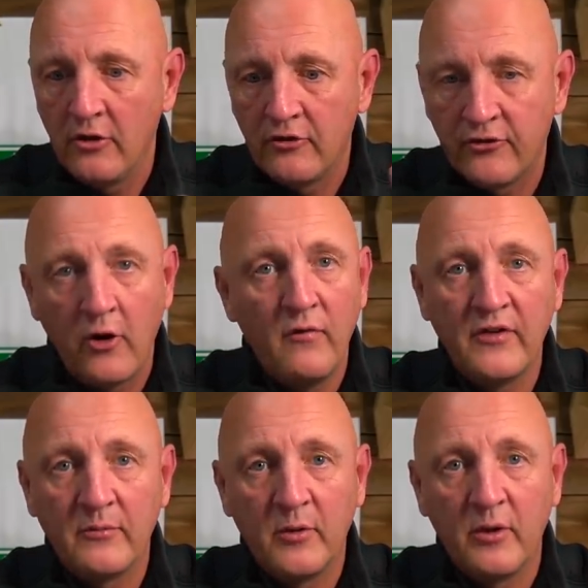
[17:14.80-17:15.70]
so
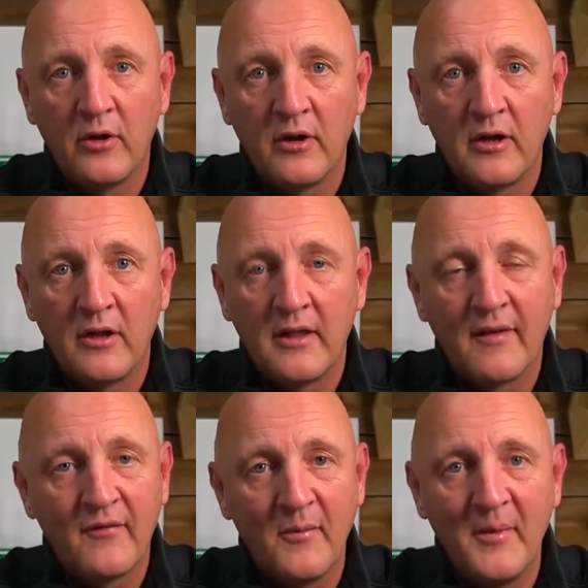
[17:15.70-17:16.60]
visible
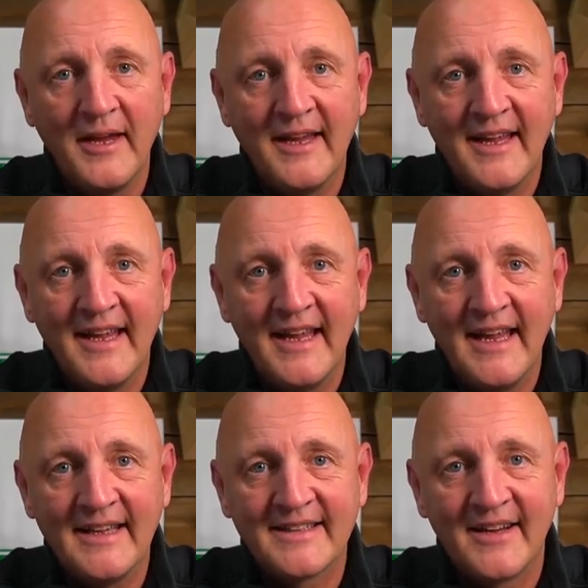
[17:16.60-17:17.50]
that for me
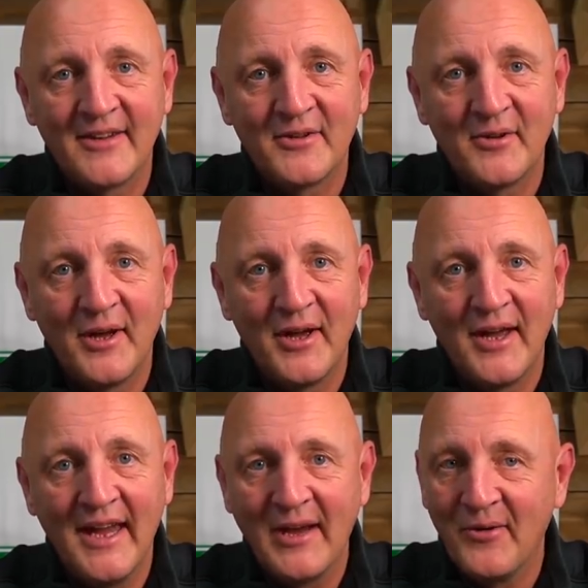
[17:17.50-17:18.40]
it's hard to
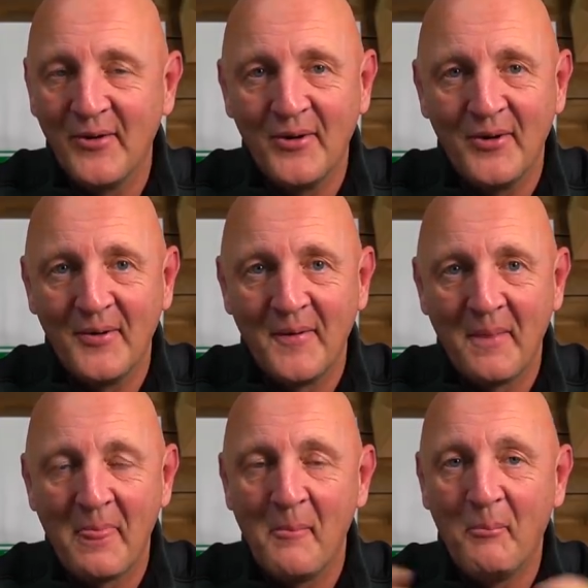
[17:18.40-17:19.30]
ignore.
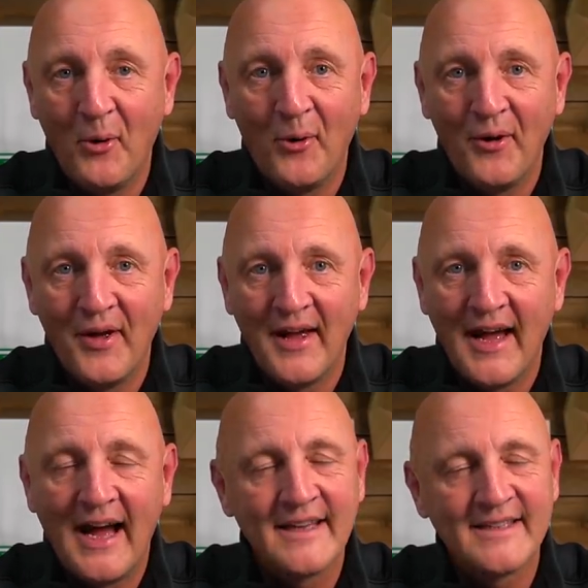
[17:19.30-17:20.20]
But
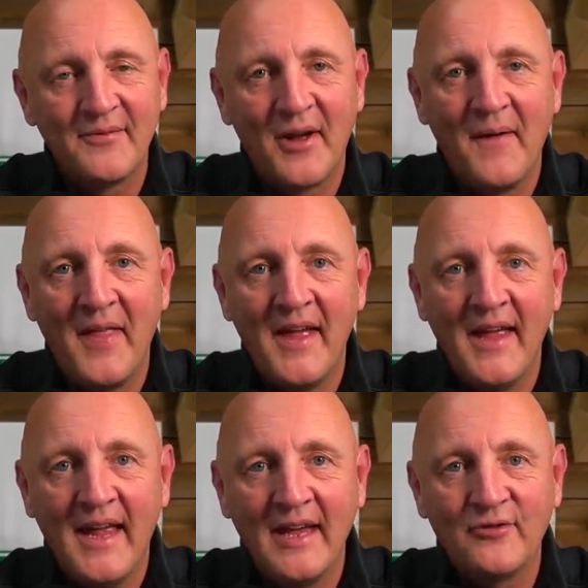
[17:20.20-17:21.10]
as ever,
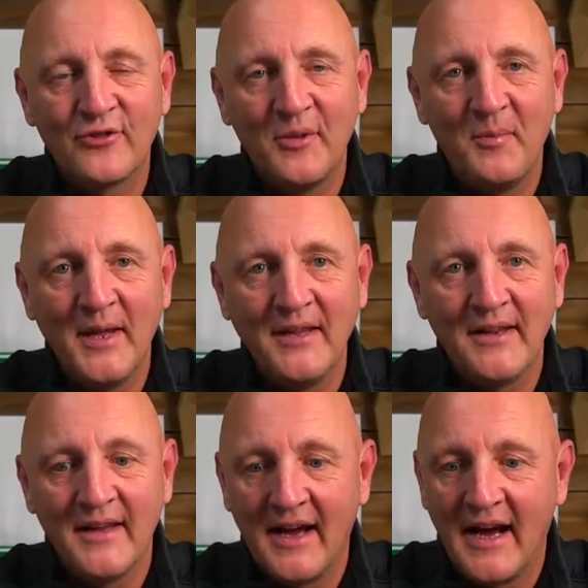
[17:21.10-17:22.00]
it's just an
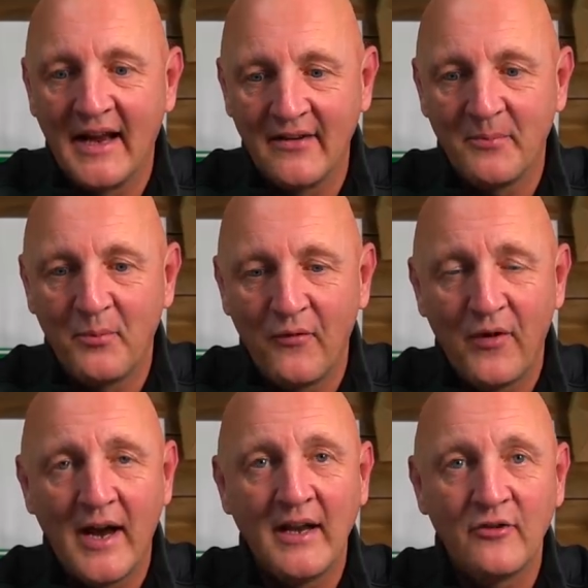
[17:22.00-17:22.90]
opinion and it's
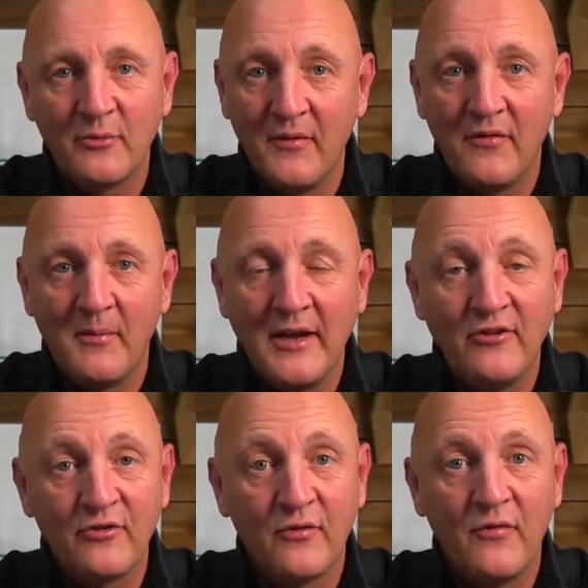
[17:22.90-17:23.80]
providing some
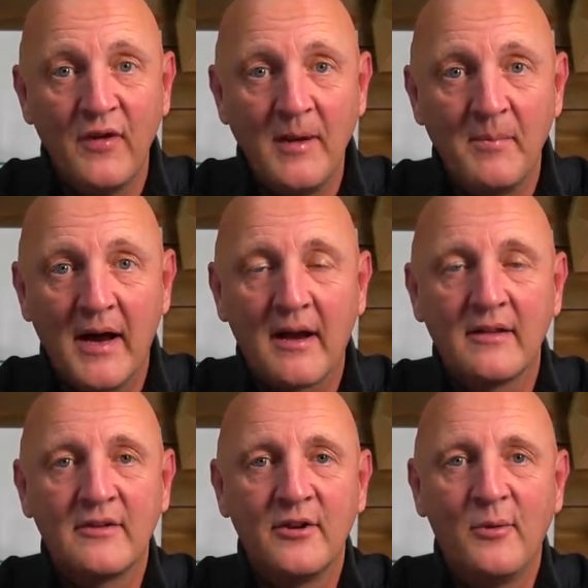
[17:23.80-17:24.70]
information, some feedback
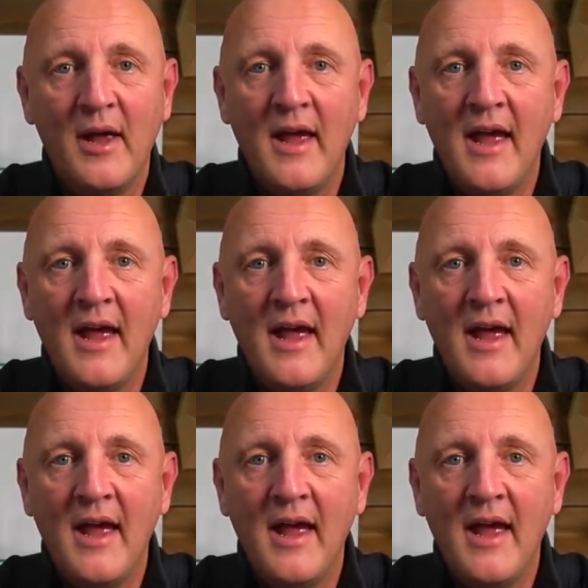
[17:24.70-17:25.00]
to